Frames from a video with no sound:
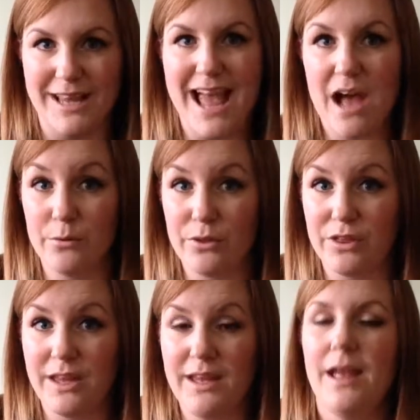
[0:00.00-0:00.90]

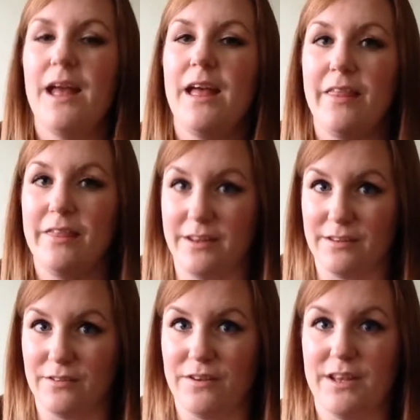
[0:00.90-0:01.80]
healthy,
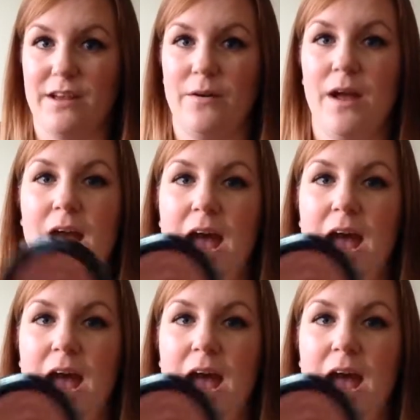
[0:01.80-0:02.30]
these are for you.